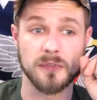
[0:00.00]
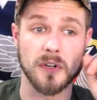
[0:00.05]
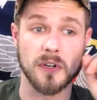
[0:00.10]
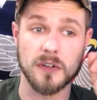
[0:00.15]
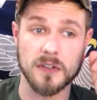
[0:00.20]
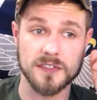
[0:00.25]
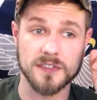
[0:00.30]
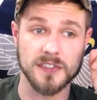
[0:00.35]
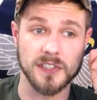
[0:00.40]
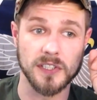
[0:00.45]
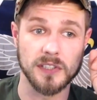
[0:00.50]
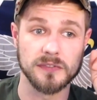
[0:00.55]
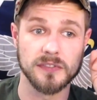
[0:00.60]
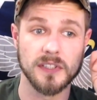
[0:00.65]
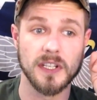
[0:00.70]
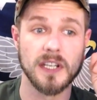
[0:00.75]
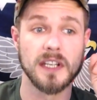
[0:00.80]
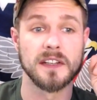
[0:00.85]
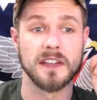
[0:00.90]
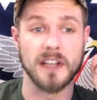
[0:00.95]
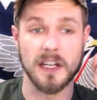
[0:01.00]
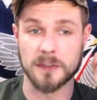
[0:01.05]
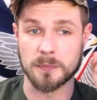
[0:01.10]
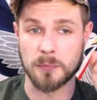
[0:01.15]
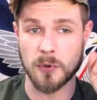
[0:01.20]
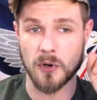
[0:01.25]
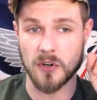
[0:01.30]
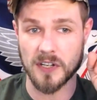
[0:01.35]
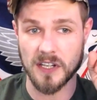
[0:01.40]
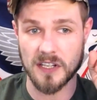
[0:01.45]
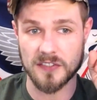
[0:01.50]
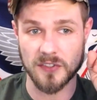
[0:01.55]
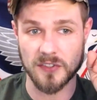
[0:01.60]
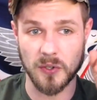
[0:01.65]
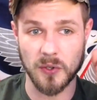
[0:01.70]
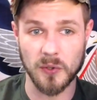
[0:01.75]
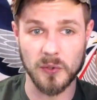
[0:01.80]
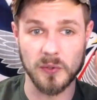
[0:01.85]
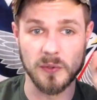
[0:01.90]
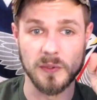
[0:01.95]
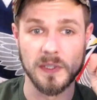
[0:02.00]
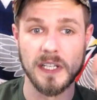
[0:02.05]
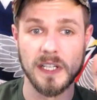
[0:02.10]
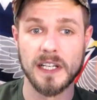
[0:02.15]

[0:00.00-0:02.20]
or herself, not the party as a whole.